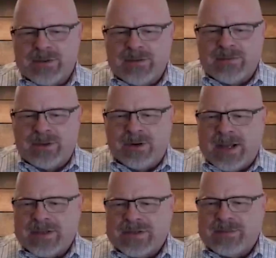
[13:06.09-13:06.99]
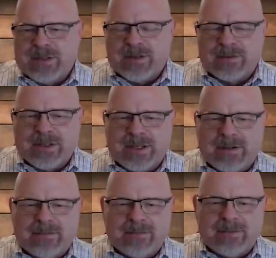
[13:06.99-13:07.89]
So your ads seem to
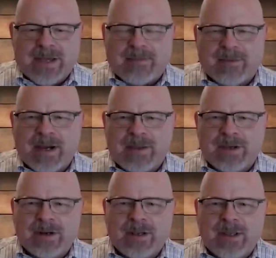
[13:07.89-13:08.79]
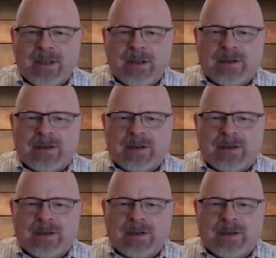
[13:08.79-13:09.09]
get top of mind there.